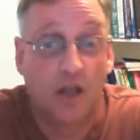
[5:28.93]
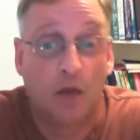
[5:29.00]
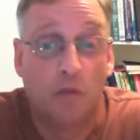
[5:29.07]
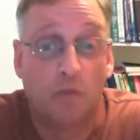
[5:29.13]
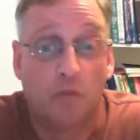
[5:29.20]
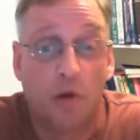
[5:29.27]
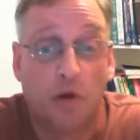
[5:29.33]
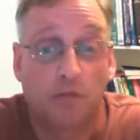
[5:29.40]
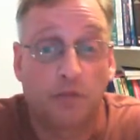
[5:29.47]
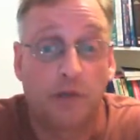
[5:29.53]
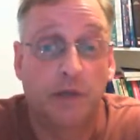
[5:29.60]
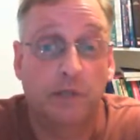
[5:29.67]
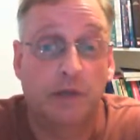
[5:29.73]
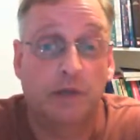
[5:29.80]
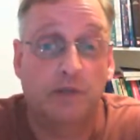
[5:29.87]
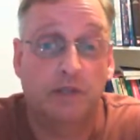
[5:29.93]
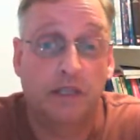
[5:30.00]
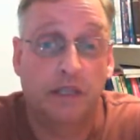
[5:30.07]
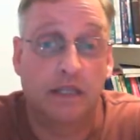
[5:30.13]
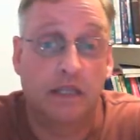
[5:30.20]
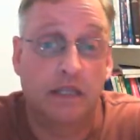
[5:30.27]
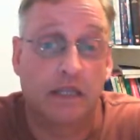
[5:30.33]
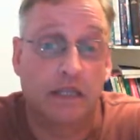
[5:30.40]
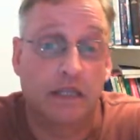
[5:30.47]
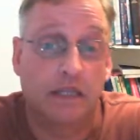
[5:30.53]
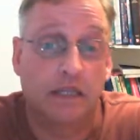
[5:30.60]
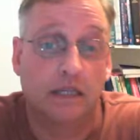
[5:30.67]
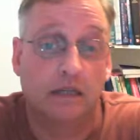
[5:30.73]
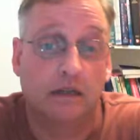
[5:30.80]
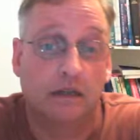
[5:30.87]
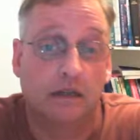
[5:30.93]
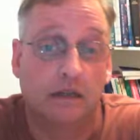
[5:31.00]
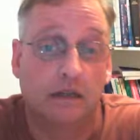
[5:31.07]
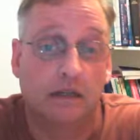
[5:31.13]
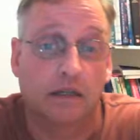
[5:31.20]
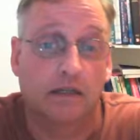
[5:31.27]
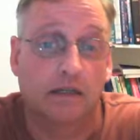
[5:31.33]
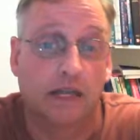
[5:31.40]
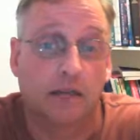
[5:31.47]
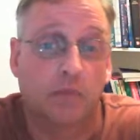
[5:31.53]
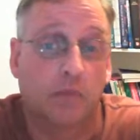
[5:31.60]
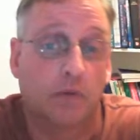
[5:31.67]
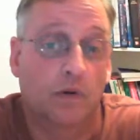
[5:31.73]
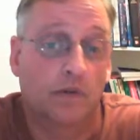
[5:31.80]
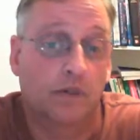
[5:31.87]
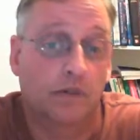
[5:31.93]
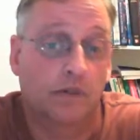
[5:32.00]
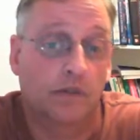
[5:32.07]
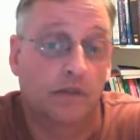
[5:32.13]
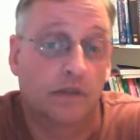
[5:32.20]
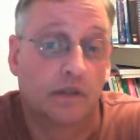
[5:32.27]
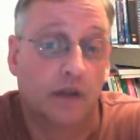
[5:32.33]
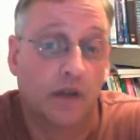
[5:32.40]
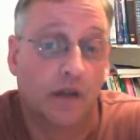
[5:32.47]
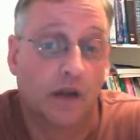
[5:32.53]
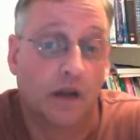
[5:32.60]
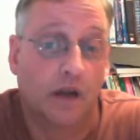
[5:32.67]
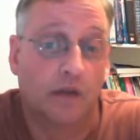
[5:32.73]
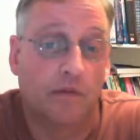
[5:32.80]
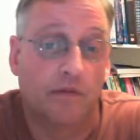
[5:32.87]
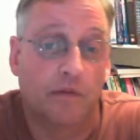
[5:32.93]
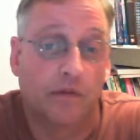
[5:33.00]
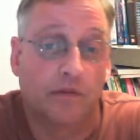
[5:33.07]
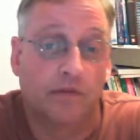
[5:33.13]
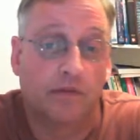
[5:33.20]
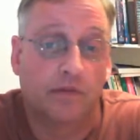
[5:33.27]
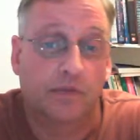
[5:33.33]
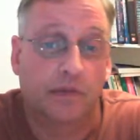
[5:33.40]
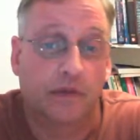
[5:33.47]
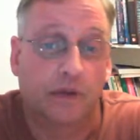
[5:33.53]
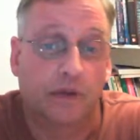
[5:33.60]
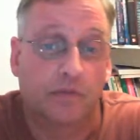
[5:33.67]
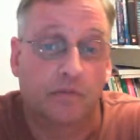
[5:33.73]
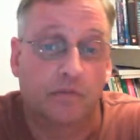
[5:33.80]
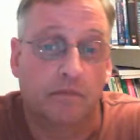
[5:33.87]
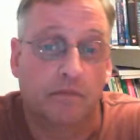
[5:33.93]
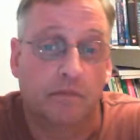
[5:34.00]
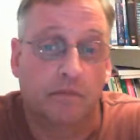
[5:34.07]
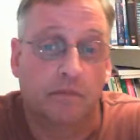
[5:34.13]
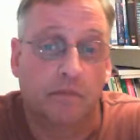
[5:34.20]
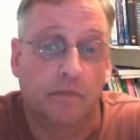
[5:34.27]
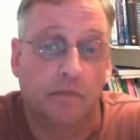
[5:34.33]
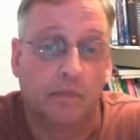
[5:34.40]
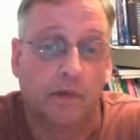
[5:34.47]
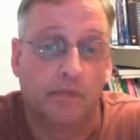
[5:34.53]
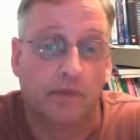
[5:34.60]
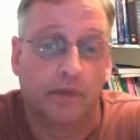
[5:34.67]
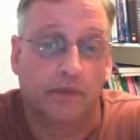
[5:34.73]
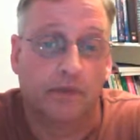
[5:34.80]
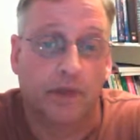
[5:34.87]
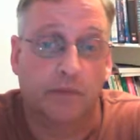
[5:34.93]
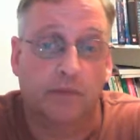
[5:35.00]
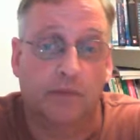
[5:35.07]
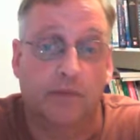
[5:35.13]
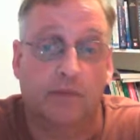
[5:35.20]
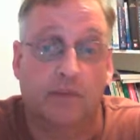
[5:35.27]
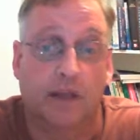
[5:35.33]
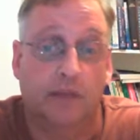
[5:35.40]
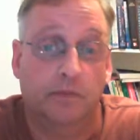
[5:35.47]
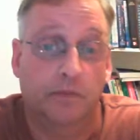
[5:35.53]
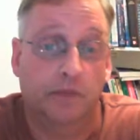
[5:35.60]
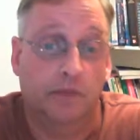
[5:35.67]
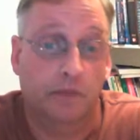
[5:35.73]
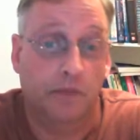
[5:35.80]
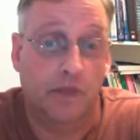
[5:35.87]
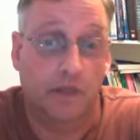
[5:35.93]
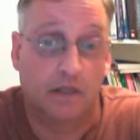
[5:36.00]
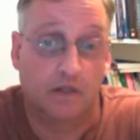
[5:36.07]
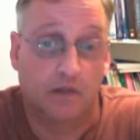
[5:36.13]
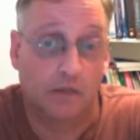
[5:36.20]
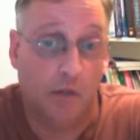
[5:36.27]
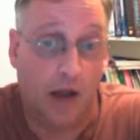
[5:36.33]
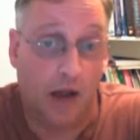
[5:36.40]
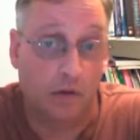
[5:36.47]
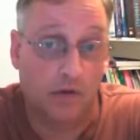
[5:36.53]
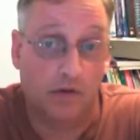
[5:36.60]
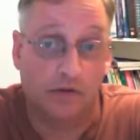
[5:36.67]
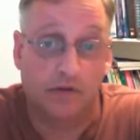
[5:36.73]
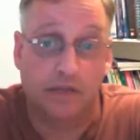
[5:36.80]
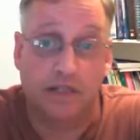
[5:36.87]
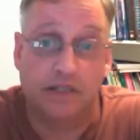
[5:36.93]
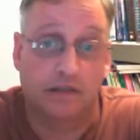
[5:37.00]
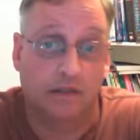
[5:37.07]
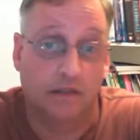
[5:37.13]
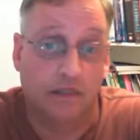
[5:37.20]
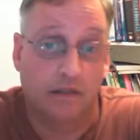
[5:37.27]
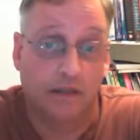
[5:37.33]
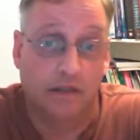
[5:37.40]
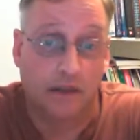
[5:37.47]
most people did the exam portions of these types of assessments within 2 hours easily.